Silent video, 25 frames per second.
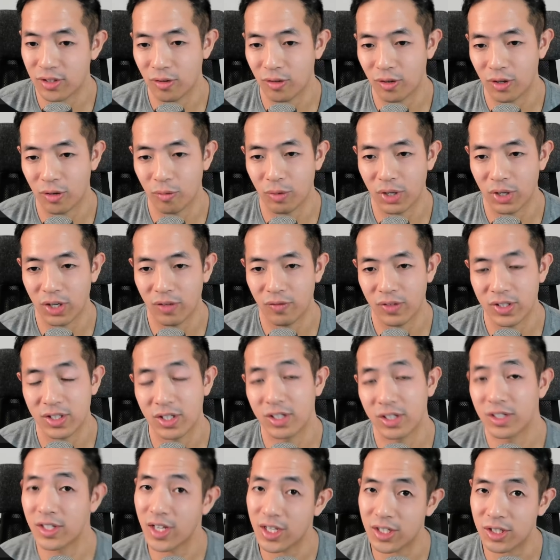or what if it's
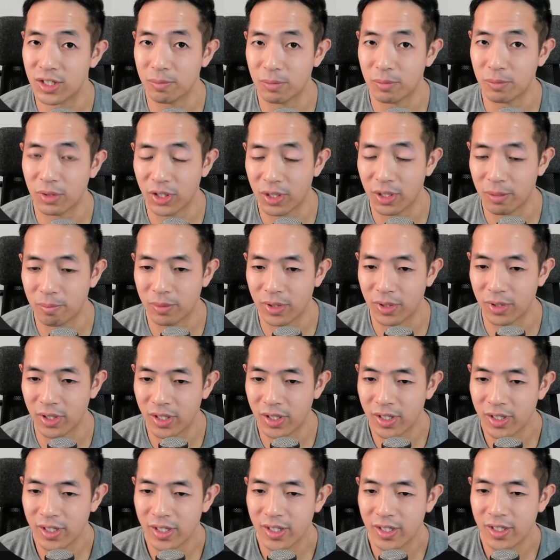a decimal
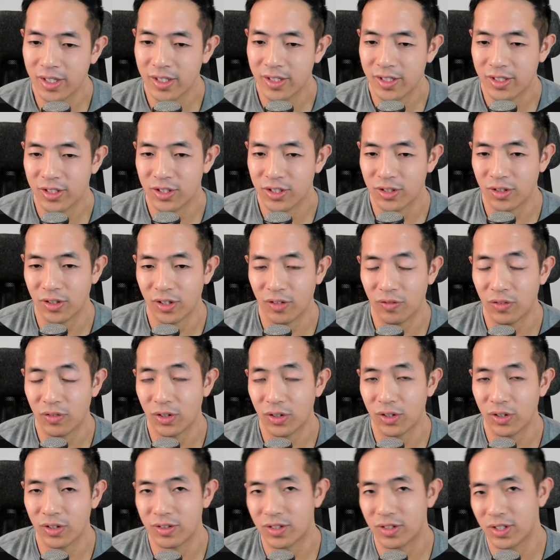number? So if
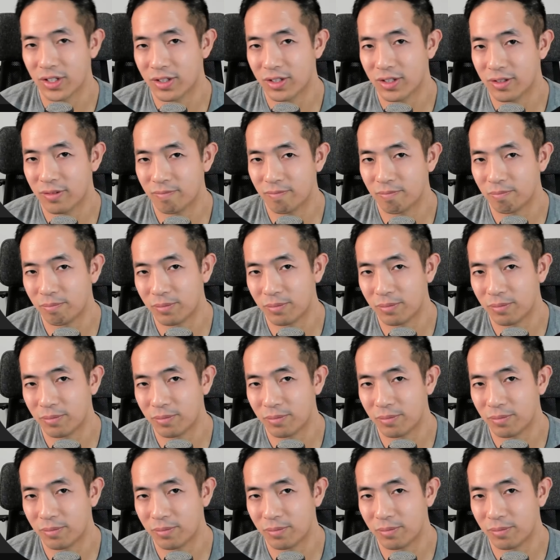you're just